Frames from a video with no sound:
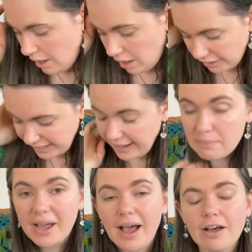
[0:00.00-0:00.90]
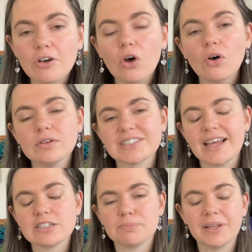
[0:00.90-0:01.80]
Okay, my other
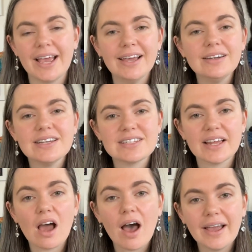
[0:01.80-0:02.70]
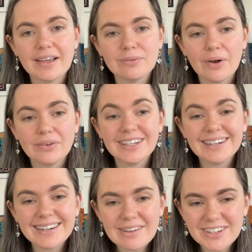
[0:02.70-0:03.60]
haul/plan is that I enrolled in
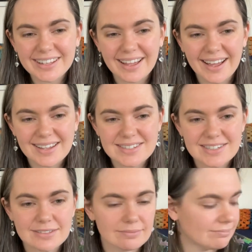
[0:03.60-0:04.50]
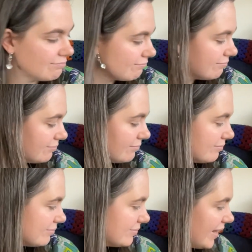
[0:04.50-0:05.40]
another class.
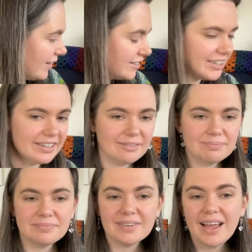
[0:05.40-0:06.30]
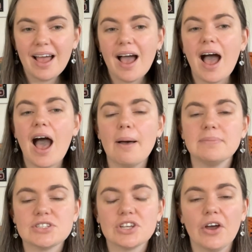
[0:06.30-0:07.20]
Hello, Jenny.
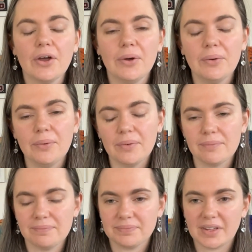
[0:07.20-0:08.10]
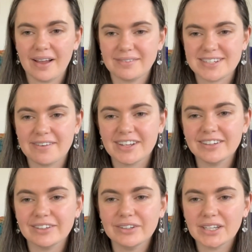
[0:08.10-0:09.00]
So I was having a
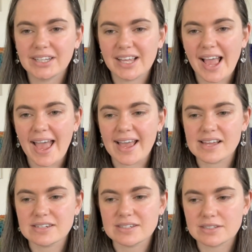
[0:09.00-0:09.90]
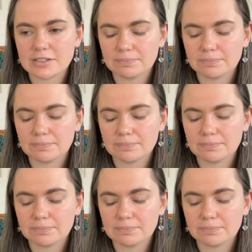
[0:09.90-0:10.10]
look, and